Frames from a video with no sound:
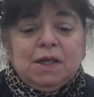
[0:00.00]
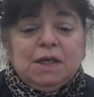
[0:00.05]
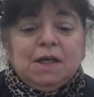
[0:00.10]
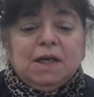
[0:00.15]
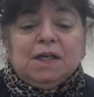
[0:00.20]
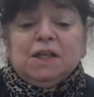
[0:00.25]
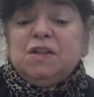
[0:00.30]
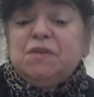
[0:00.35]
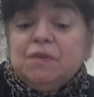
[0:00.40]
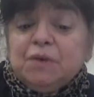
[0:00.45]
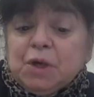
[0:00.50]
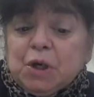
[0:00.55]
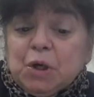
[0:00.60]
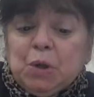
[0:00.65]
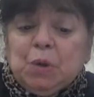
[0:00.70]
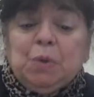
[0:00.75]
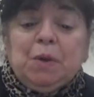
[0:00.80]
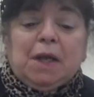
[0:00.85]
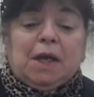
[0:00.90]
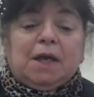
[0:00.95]
And it's very
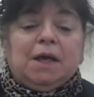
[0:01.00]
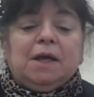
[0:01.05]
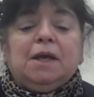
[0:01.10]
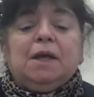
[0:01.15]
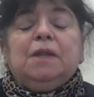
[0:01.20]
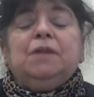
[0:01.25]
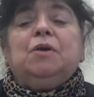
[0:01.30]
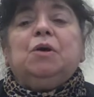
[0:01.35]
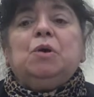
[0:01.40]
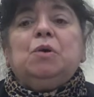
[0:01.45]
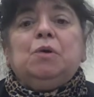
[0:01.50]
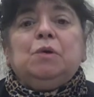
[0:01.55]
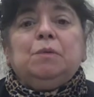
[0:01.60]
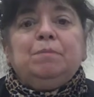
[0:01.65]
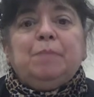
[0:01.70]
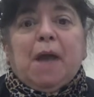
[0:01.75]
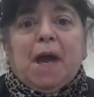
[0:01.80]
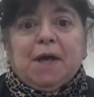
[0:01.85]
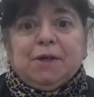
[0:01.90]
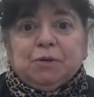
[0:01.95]
quick, and they're
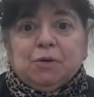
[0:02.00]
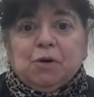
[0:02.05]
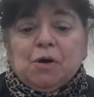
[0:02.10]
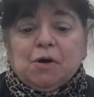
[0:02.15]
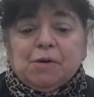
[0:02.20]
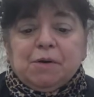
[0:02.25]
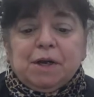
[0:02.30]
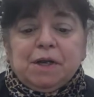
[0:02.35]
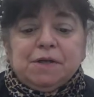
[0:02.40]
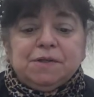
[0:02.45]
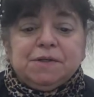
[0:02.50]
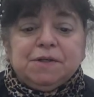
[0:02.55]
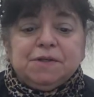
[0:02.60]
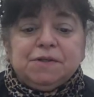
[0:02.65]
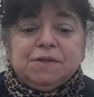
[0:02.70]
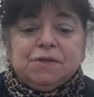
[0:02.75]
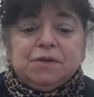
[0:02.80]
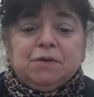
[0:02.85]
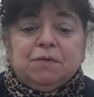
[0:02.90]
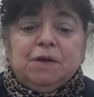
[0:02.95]
called patter arias. This
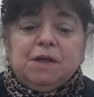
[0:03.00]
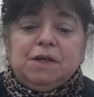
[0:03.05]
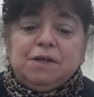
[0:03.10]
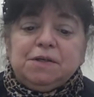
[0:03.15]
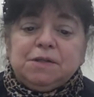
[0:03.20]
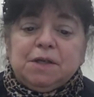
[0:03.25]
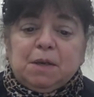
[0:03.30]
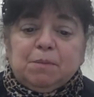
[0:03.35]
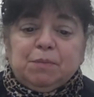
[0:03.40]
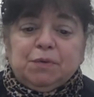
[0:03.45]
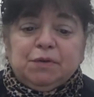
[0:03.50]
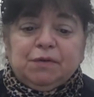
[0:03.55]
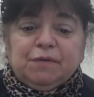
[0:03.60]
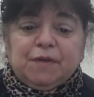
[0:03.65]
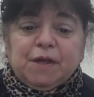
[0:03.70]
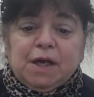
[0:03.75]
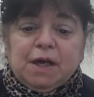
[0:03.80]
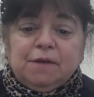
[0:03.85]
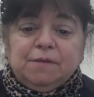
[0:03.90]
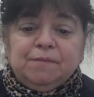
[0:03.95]
is a great example of that.